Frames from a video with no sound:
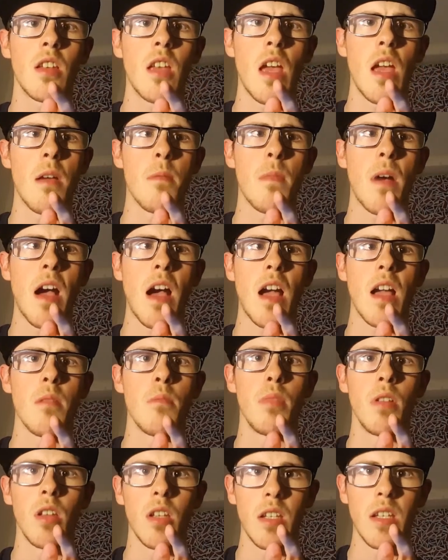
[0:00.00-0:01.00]
game,
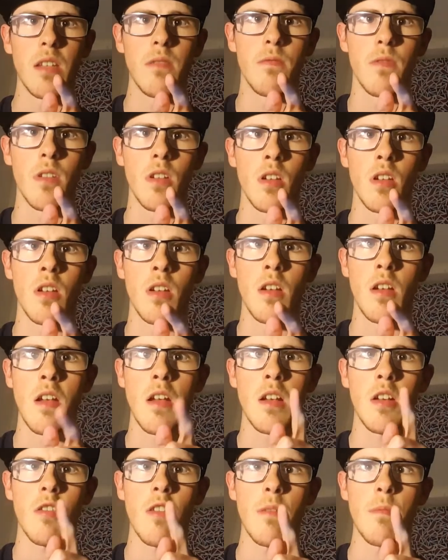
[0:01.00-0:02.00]
I believe.
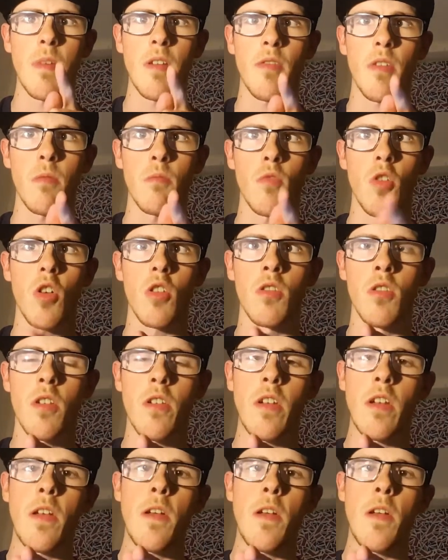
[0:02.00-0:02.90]
Correct me if I'm wrong.